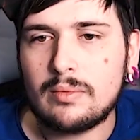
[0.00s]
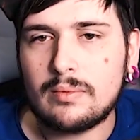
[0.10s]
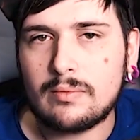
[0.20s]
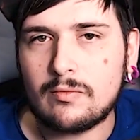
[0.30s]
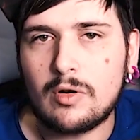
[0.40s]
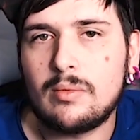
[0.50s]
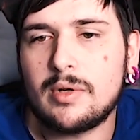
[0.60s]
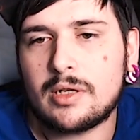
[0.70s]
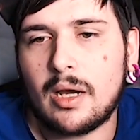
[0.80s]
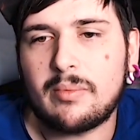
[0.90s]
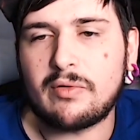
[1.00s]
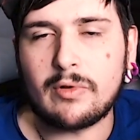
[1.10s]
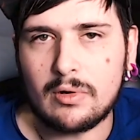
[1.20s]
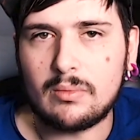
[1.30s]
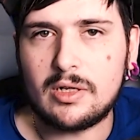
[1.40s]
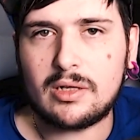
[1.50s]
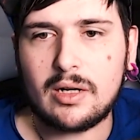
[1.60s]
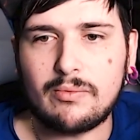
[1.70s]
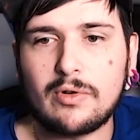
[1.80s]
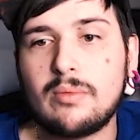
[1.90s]
Rumors can be rumors
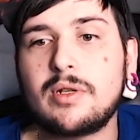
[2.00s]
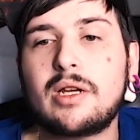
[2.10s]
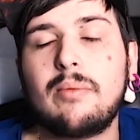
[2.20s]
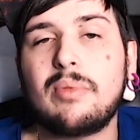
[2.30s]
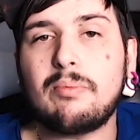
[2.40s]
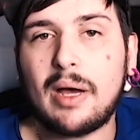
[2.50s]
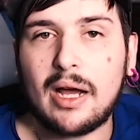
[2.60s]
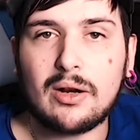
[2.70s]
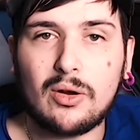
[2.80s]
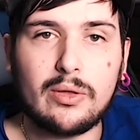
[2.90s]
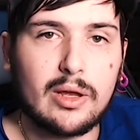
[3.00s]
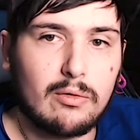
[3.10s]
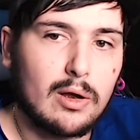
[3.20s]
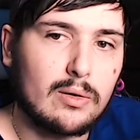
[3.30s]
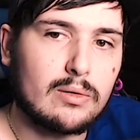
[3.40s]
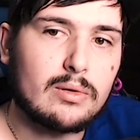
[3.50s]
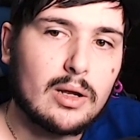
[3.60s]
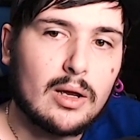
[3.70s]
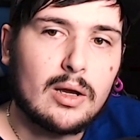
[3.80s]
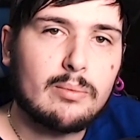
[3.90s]
and rumors can be bad on their own.
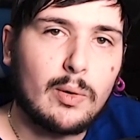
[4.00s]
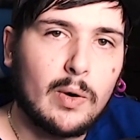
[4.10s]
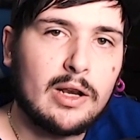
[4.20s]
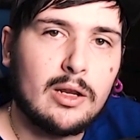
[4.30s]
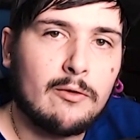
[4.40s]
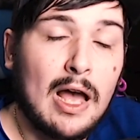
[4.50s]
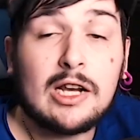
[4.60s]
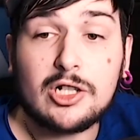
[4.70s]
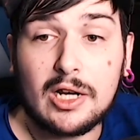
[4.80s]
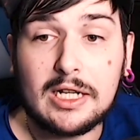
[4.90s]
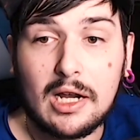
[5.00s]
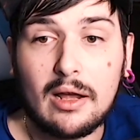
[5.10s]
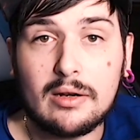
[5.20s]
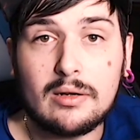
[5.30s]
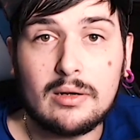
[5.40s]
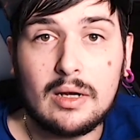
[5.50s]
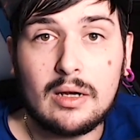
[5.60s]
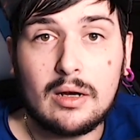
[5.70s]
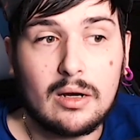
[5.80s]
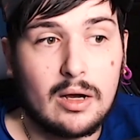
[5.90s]
But when you've actually done,
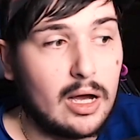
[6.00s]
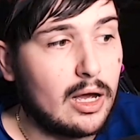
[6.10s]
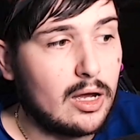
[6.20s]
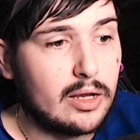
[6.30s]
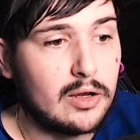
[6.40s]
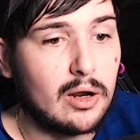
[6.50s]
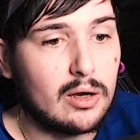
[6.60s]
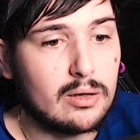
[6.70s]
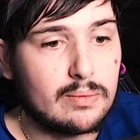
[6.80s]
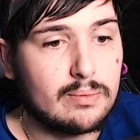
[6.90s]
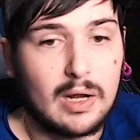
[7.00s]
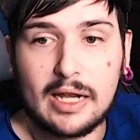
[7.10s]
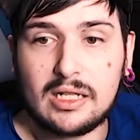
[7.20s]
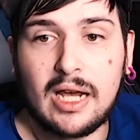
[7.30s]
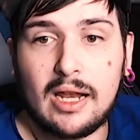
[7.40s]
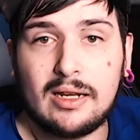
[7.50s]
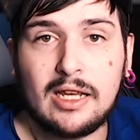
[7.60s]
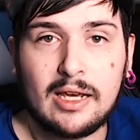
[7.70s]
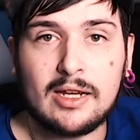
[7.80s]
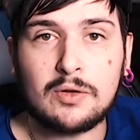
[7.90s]
you know, like 10
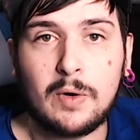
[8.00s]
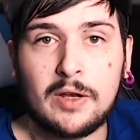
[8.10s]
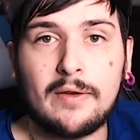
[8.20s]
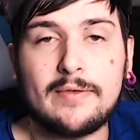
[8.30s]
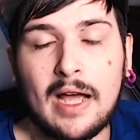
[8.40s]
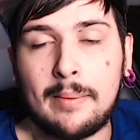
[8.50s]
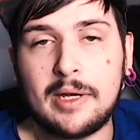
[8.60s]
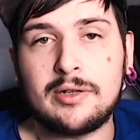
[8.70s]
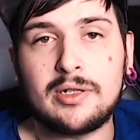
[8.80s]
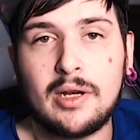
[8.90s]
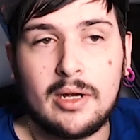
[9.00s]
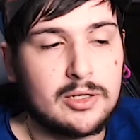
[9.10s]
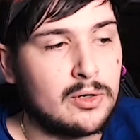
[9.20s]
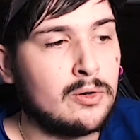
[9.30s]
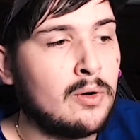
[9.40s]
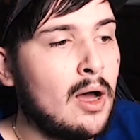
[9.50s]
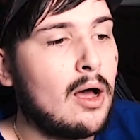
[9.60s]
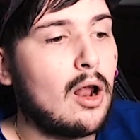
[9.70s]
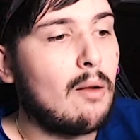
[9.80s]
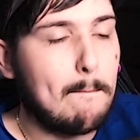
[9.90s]
years worth of damage to
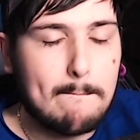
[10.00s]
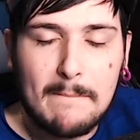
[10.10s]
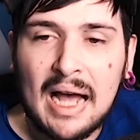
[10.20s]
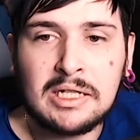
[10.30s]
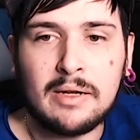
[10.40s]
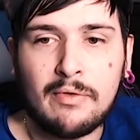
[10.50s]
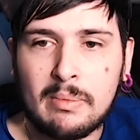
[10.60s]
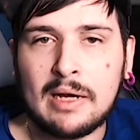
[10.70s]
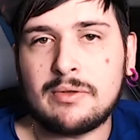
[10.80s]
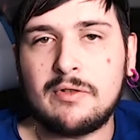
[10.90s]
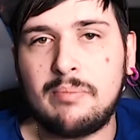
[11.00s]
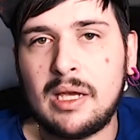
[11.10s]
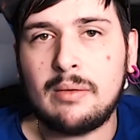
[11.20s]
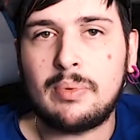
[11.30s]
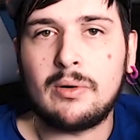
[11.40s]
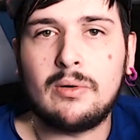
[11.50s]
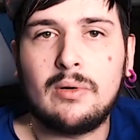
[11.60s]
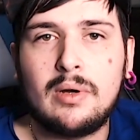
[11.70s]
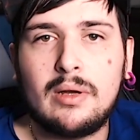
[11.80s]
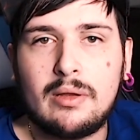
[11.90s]
massive amounts of people,
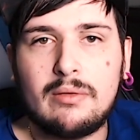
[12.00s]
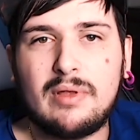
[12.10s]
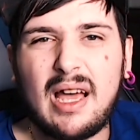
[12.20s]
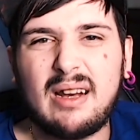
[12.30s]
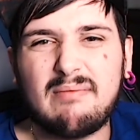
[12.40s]
then